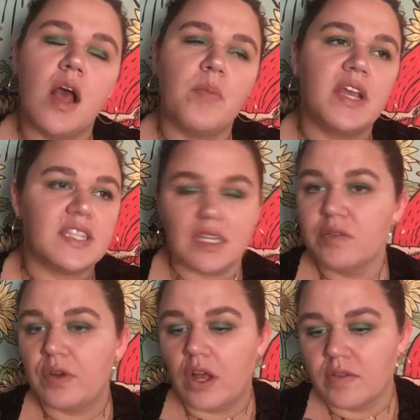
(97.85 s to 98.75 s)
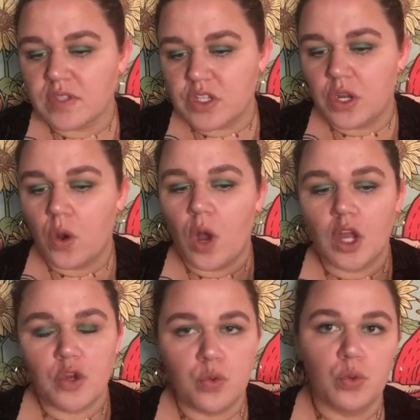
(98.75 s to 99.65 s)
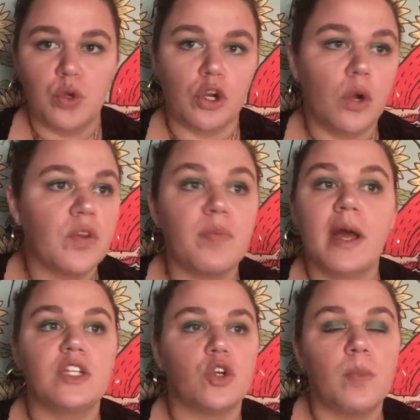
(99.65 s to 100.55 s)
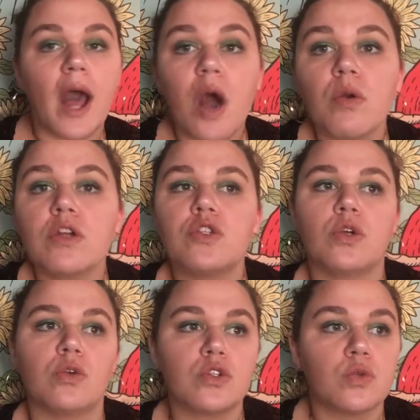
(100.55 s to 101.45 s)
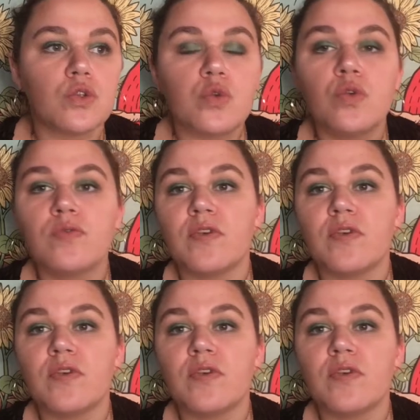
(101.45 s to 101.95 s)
because it involves, you know, a new girl with magical powers who goes to a school,